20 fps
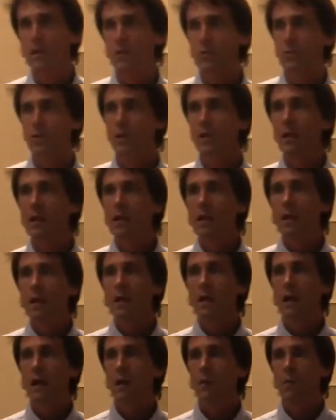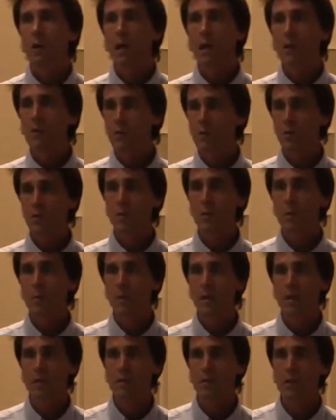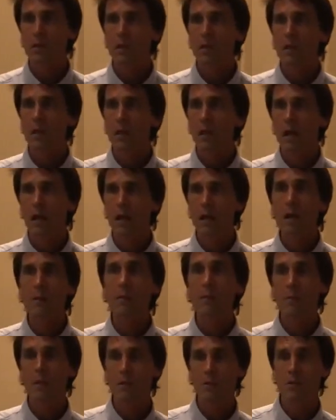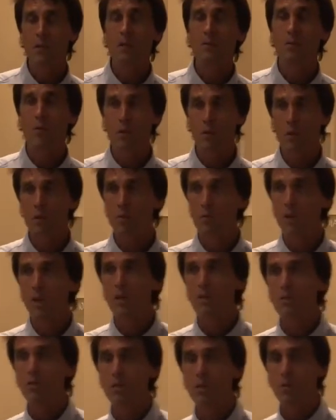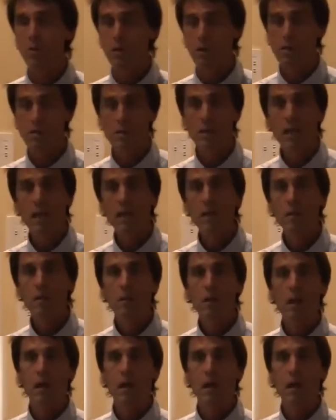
history. Uh, while I was doing my PhD, uh, I got my PhD in forest hydrology at Oregon State.